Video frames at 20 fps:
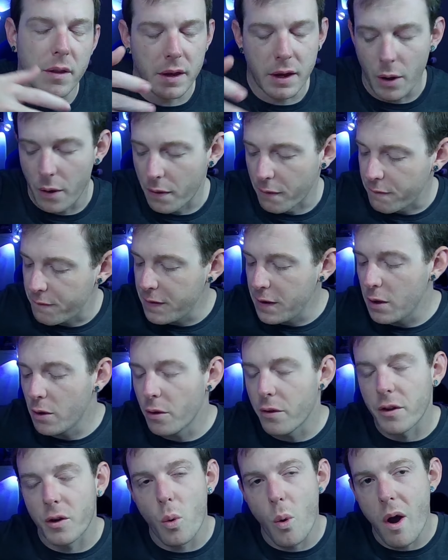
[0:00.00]
the
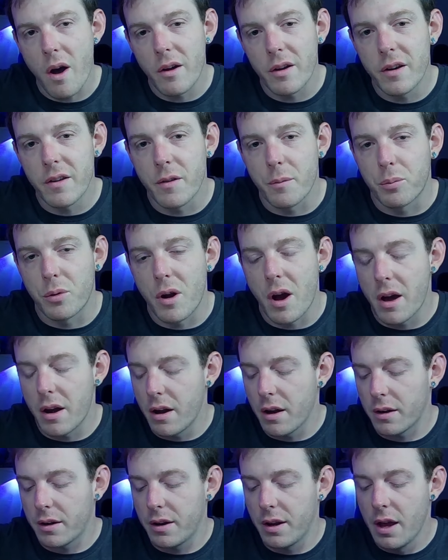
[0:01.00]
feel, the quality of the
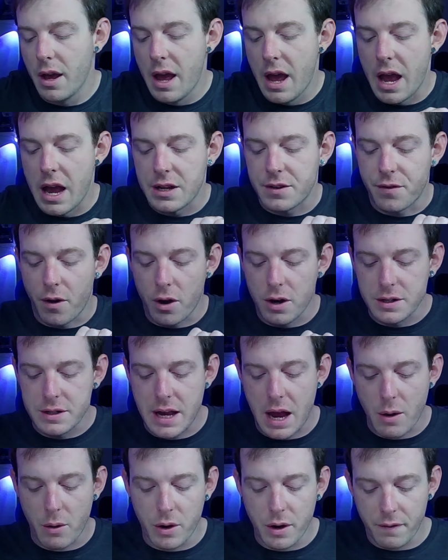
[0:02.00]
product, as far as
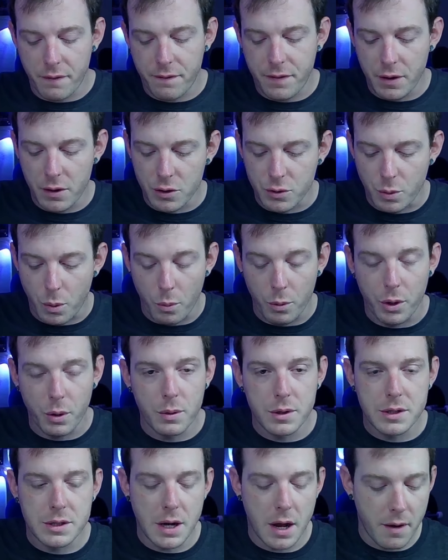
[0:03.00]
how good it feels when we're
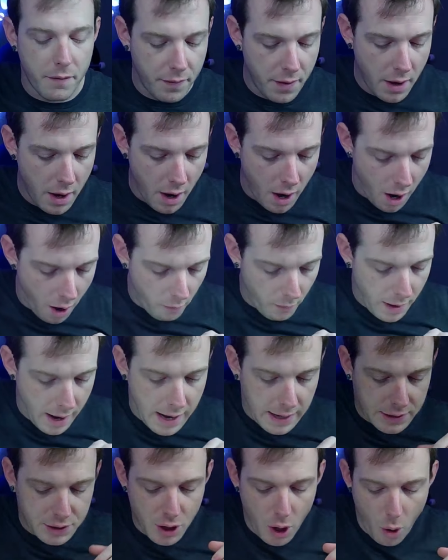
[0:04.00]
doing stuff. All
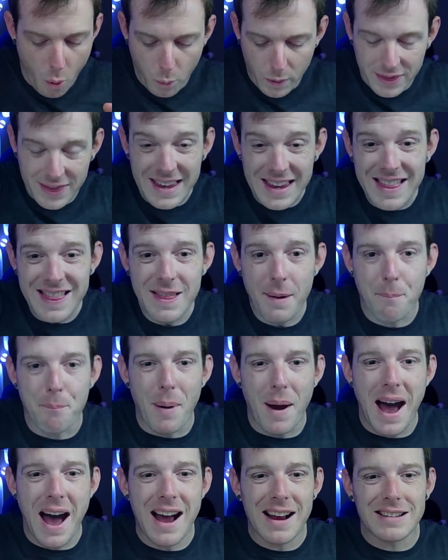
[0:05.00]
right, so within the
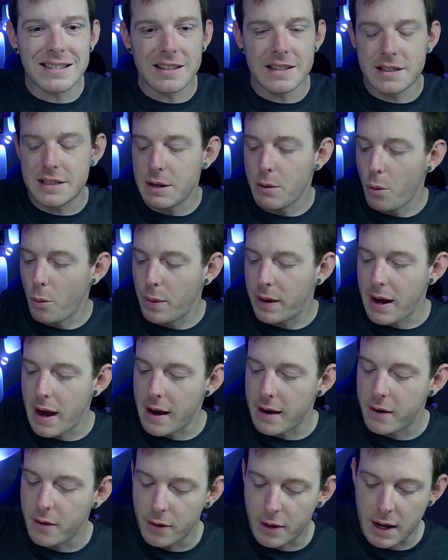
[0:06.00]
box, let's see what we
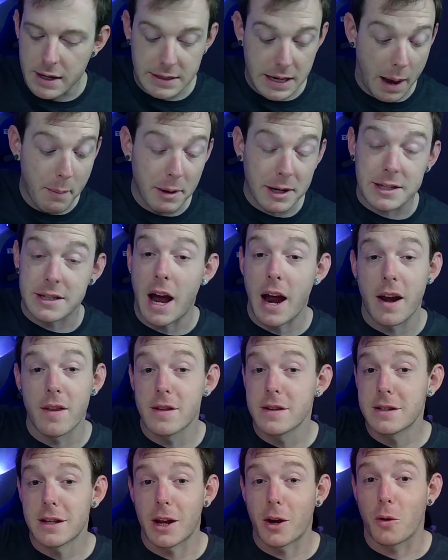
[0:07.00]
got here, guys. I'm excited.
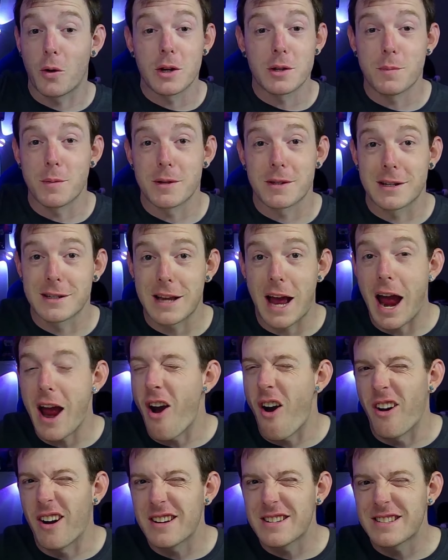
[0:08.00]
This is like Christmas, because I
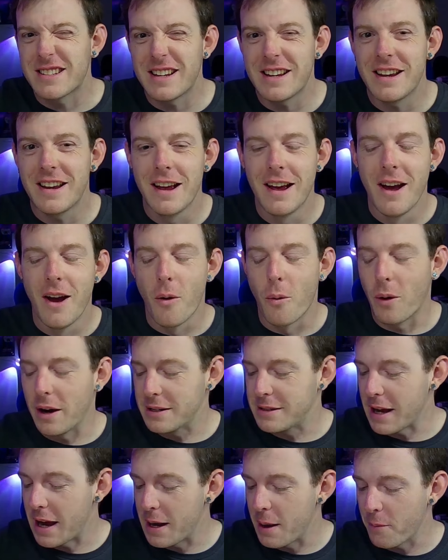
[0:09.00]
honestly, when I
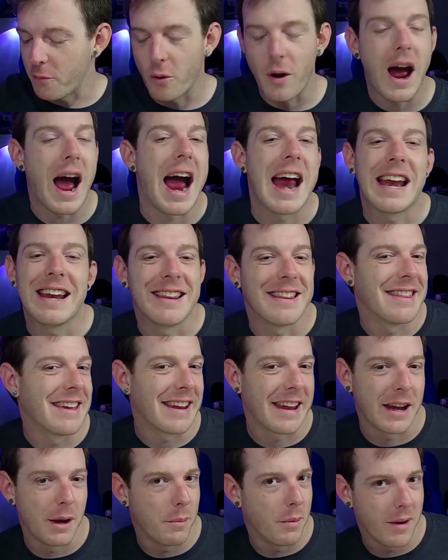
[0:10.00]
signed up for it, I didn't
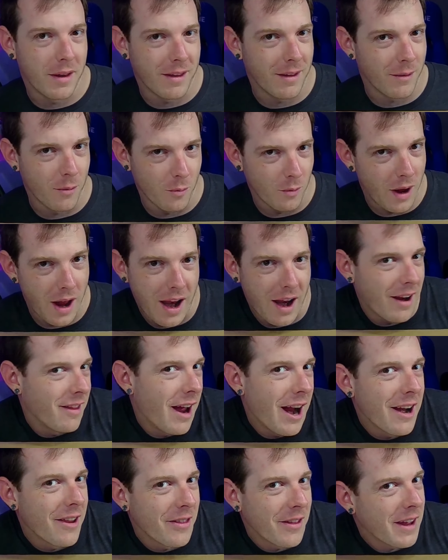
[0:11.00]
think anything
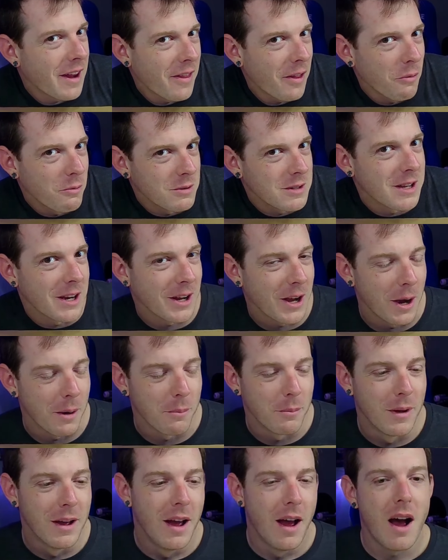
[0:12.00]
was going to come.
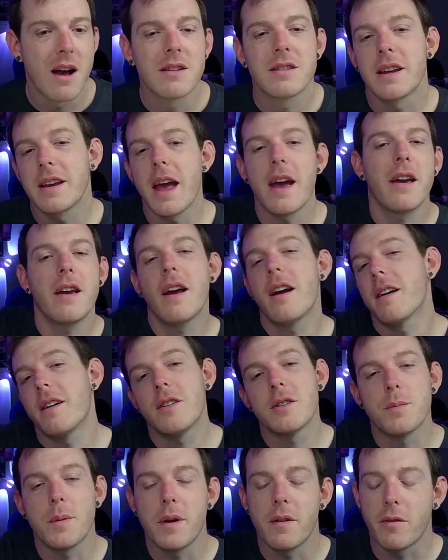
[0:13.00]
I was like, yeah,
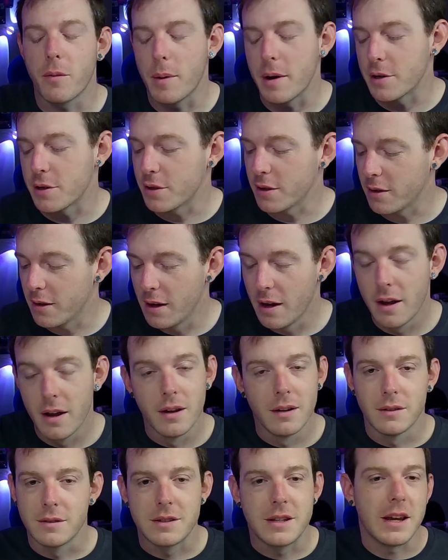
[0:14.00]
here's my information.
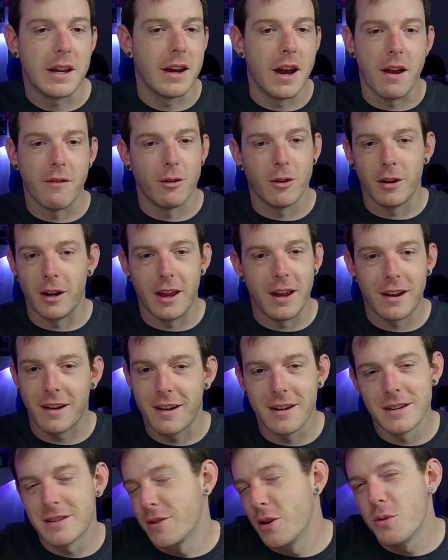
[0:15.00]
See you never.
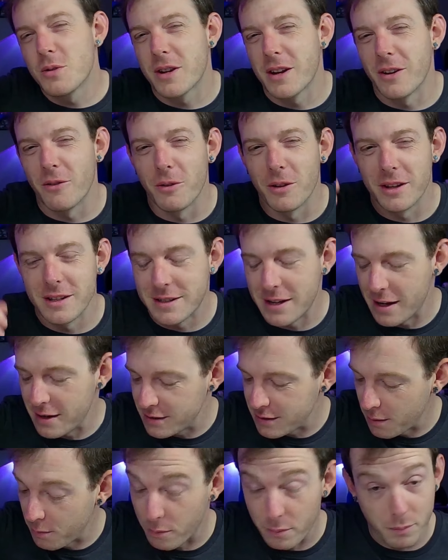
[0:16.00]
Because who's going to really send
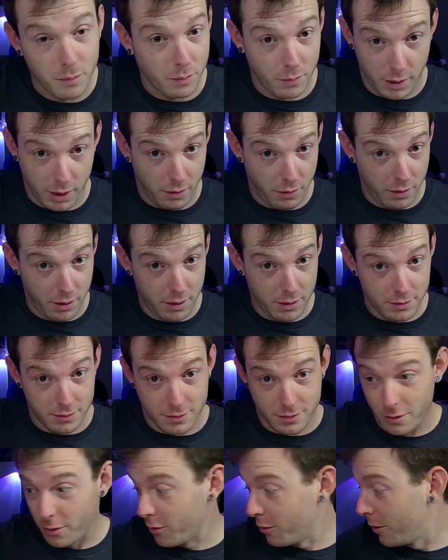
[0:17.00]
something? Here it is.
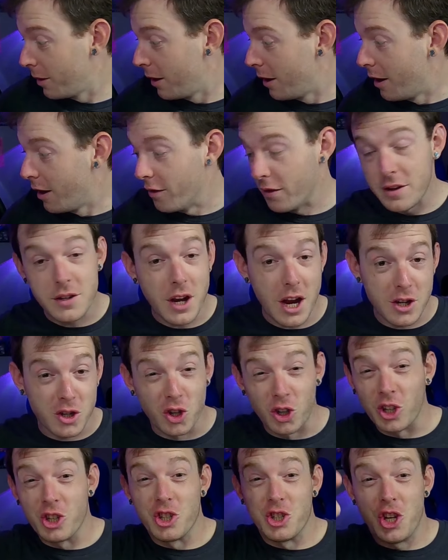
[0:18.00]
So these guys are
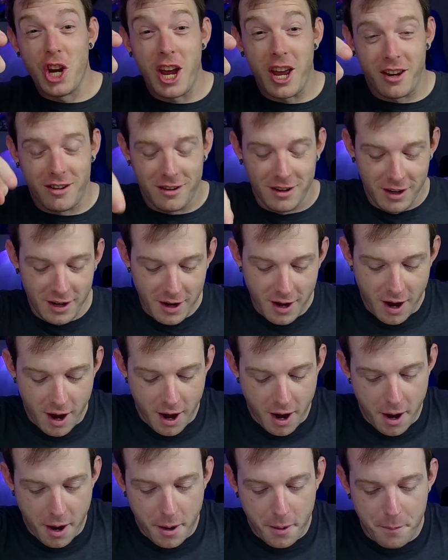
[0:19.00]
legit.
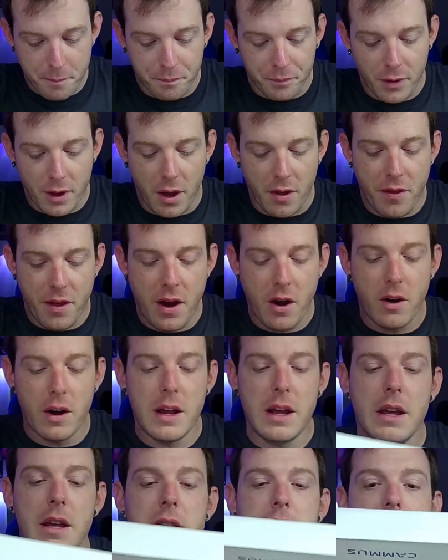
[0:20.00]
There
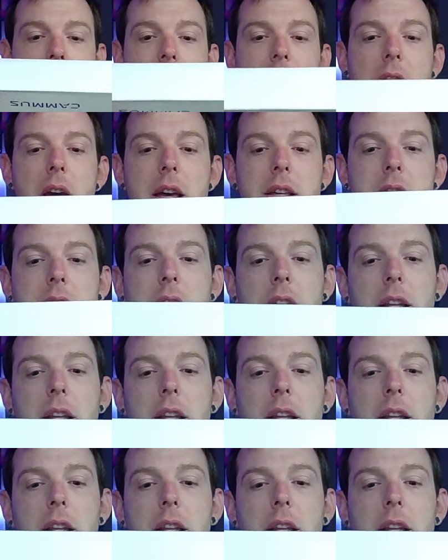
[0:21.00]
is the desk